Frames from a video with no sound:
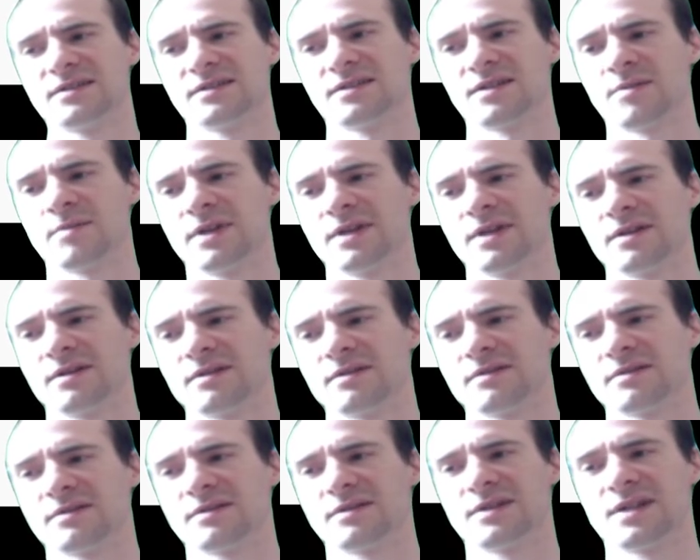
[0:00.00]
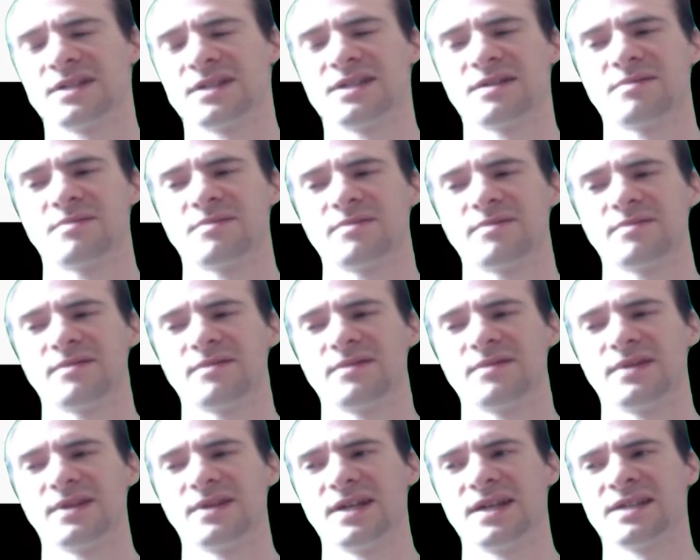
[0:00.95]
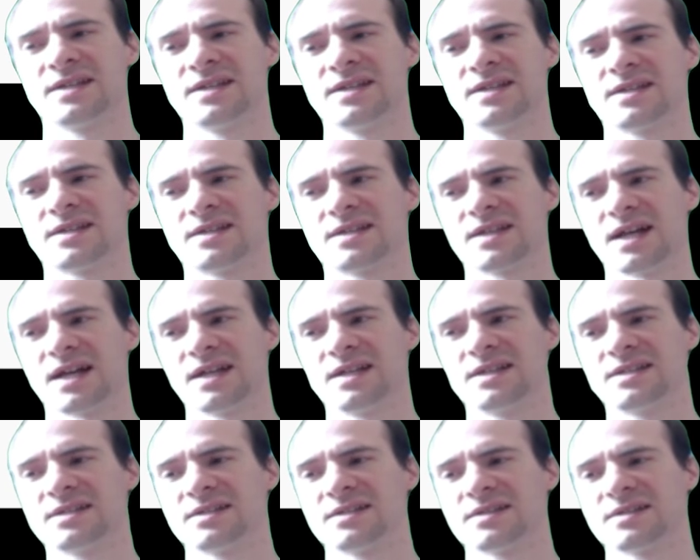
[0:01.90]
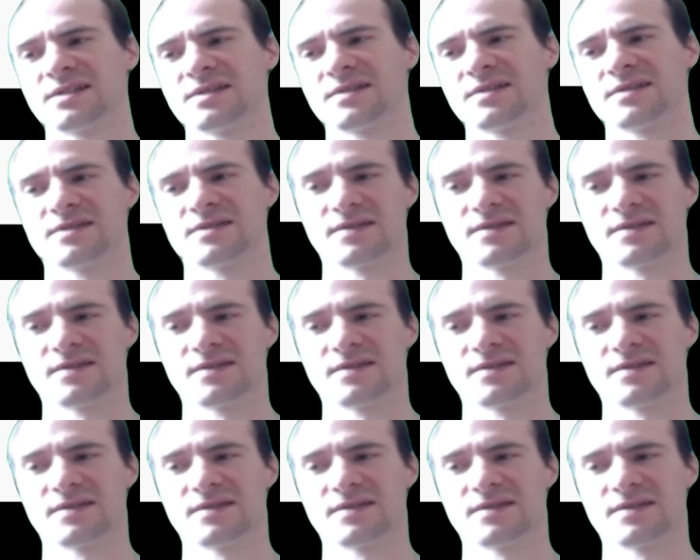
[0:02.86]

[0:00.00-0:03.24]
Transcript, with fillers: I mean, is it is his sizing